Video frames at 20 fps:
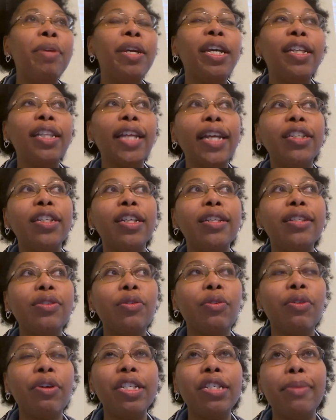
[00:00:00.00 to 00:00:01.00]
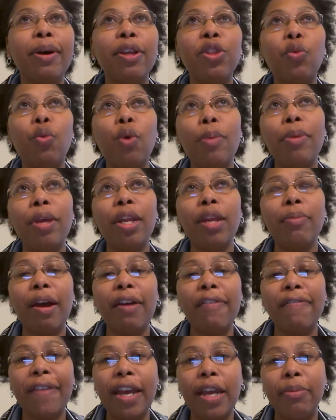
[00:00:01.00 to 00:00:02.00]
me collecting stories about the women in
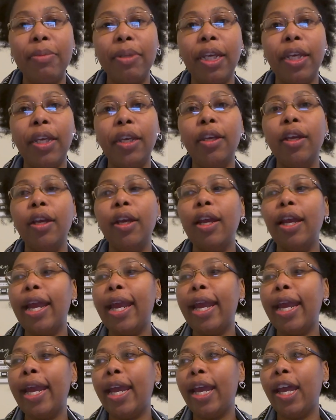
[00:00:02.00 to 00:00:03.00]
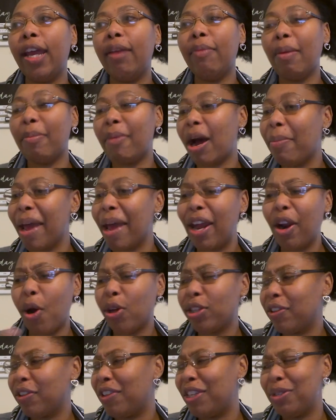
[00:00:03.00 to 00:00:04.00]
my family. And my mom had
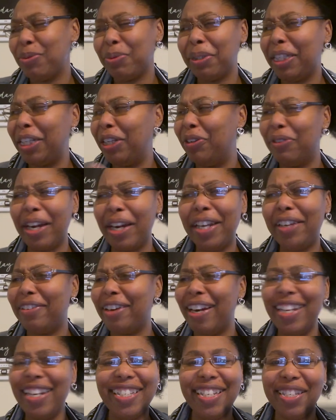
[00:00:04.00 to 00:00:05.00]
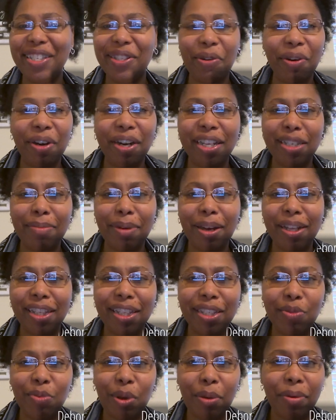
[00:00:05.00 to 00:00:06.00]
all of these really great, crazy stories about
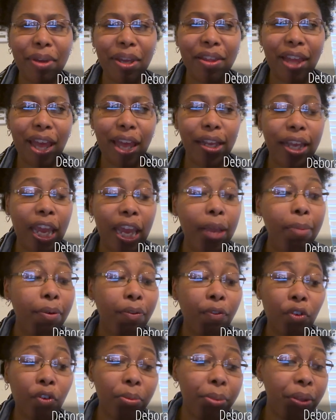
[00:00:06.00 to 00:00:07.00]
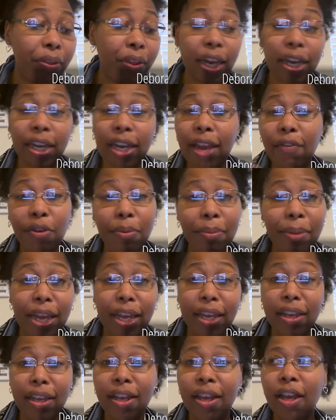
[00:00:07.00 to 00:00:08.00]
these women that came before me that I never
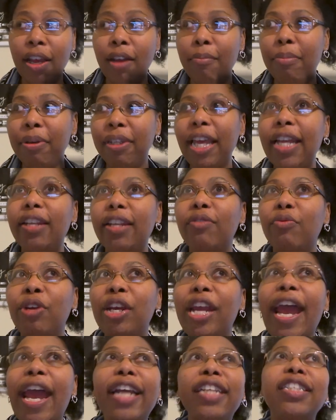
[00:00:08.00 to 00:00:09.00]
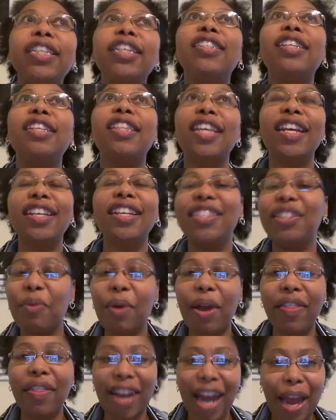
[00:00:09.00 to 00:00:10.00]
met, but that reacted to things the
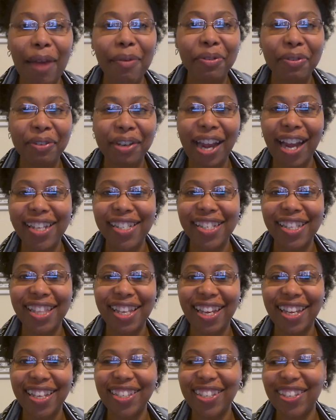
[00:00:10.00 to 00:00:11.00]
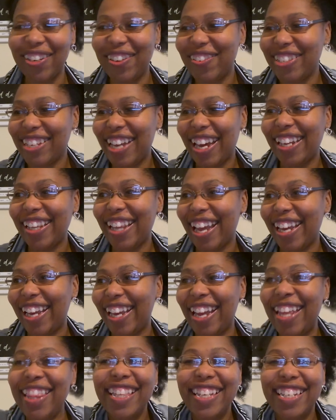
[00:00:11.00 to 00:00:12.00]
way that I would react to things. It's kind of like
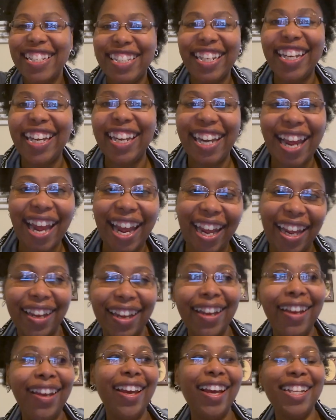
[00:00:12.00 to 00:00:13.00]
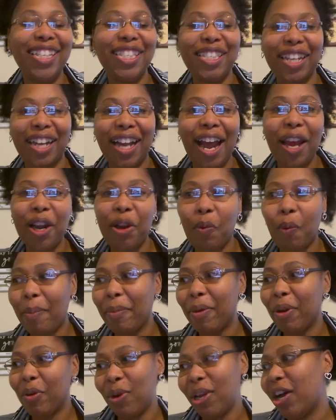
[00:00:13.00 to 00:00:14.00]
in the DNA, It's the kind of
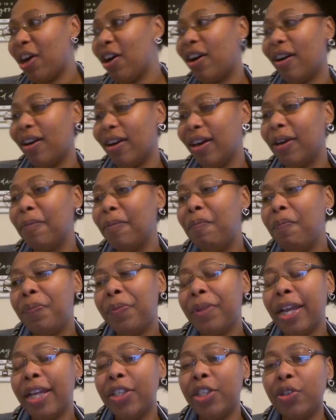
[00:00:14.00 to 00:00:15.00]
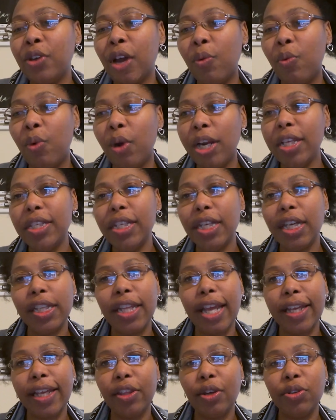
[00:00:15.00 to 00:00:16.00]
women we are. And so I wanted to
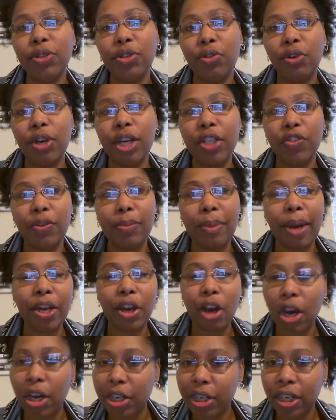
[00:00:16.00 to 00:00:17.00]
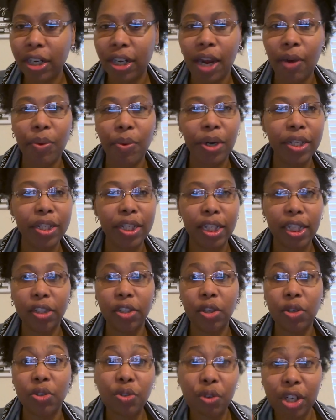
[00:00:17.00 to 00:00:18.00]
collect those stories for my daughter. I wanted to
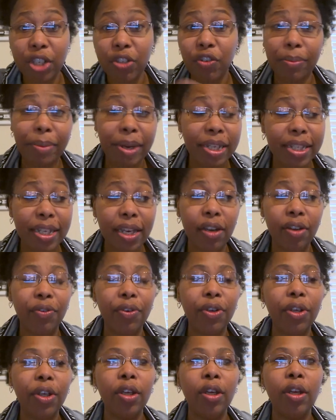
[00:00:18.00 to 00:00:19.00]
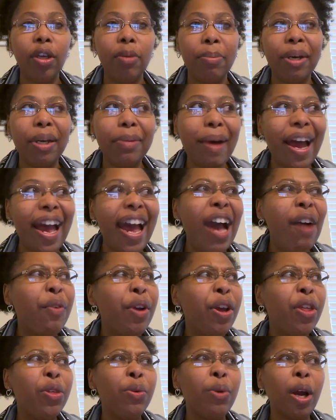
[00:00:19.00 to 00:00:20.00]
collect those stories for myself. But about
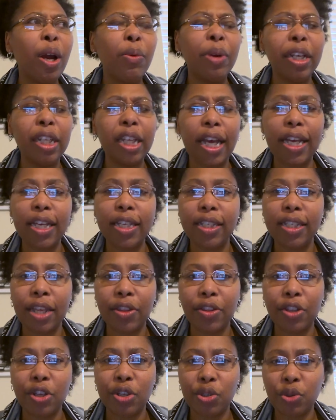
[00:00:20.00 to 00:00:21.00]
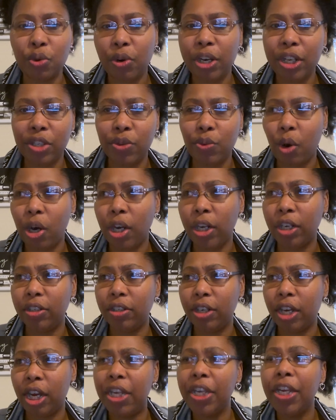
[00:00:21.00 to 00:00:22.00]
halfway through, I realized that the stories weren't
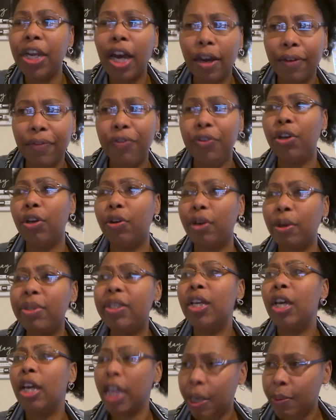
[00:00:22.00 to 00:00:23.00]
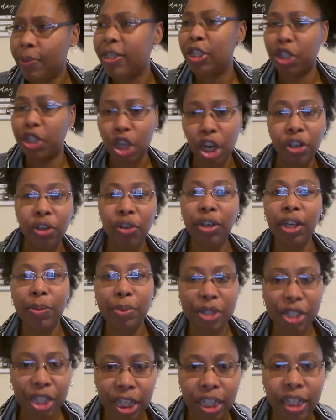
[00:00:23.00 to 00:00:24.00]
enough. It was a journal. It
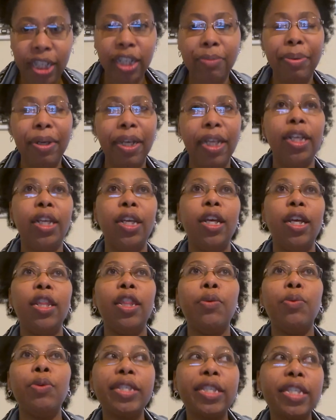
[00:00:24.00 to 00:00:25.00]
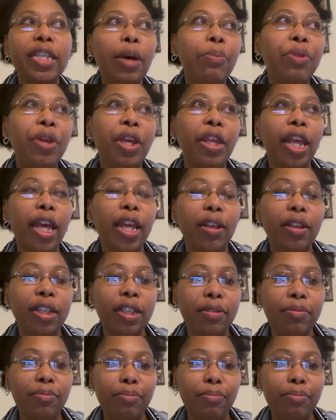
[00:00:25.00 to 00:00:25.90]
was good, but there was something that